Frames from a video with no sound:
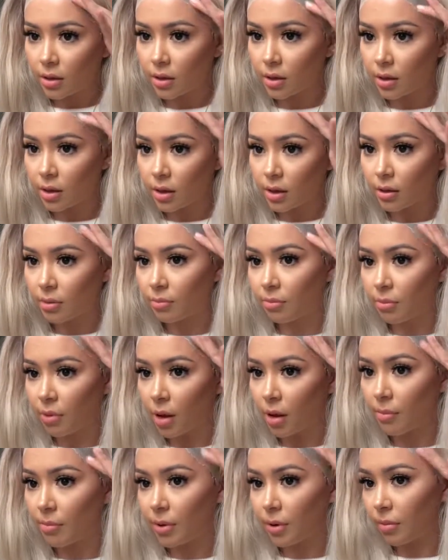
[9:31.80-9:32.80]
and
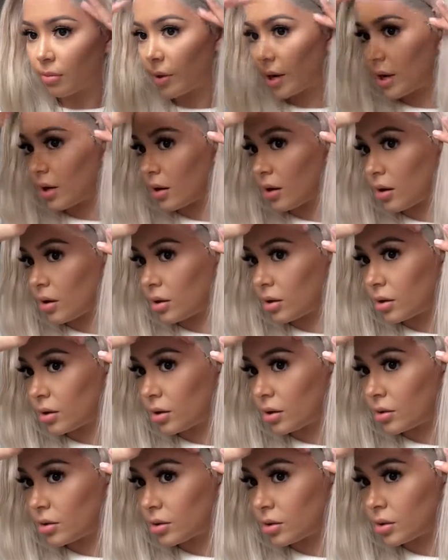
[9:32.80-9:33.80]
pop it right
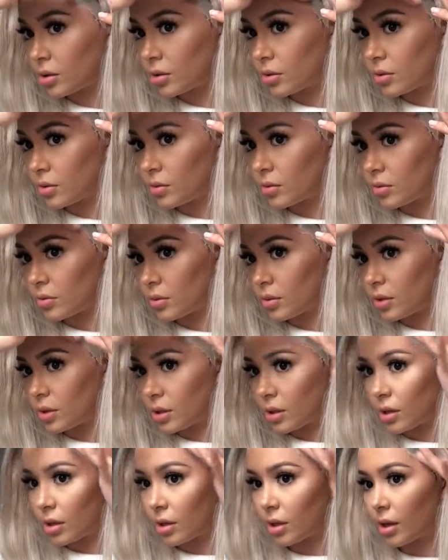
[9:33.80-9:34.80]
on to
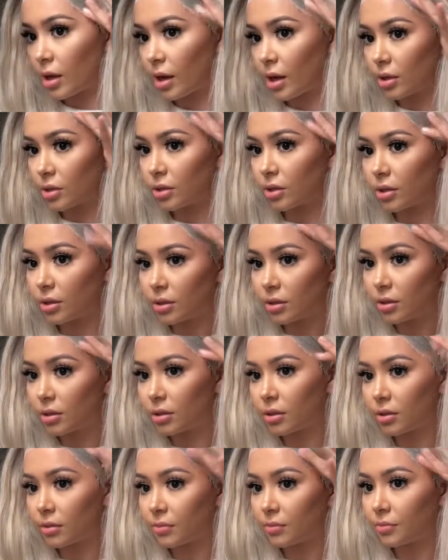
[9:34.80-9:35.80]
the
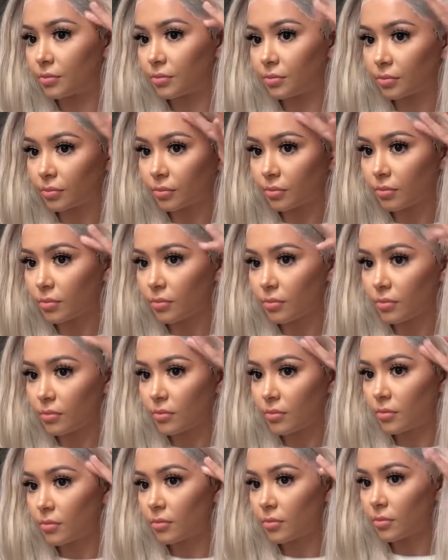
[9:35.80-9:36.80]
edges.
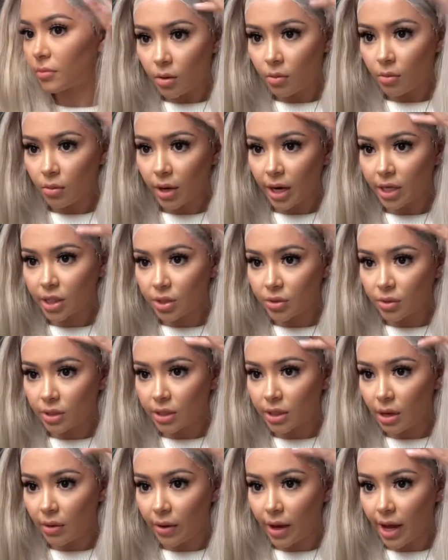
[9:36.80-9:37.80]
What I do
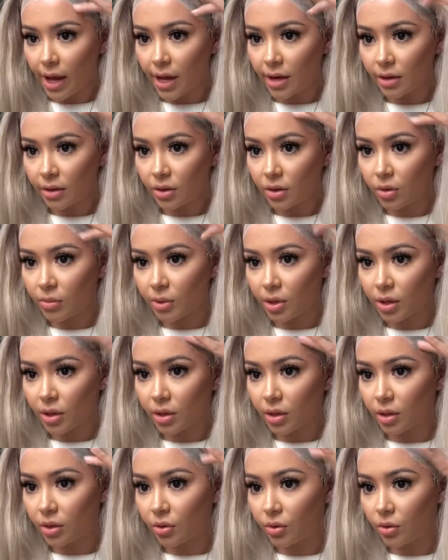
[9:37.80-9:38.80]
is I'll add a little bit of
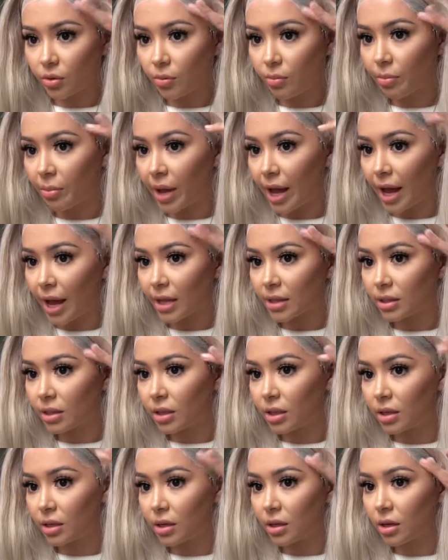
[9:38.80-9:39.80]
glue
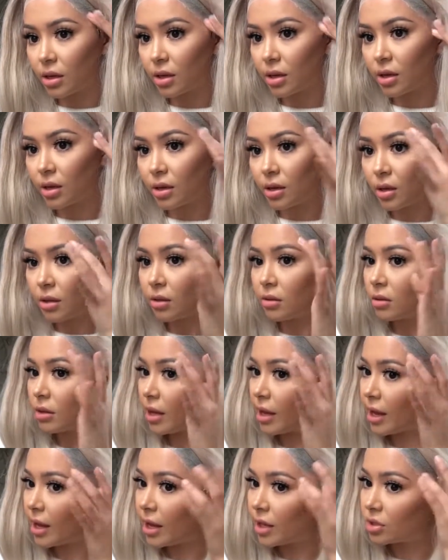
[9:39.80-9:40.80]
passing
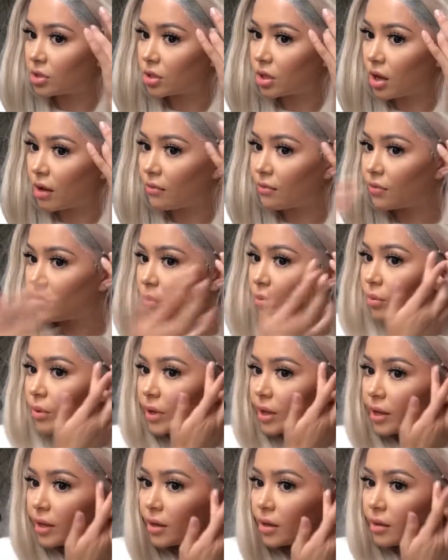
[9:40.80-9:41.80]
the edge of the
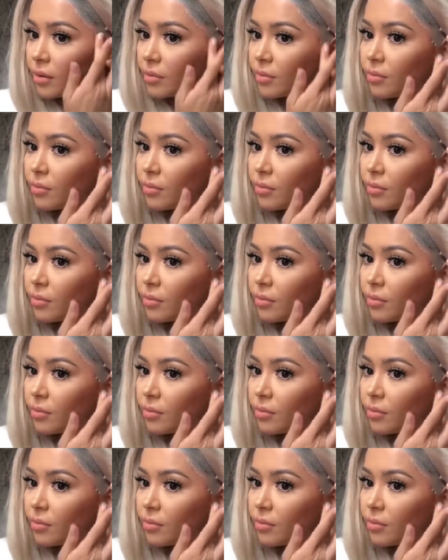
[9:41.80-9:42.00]
wig,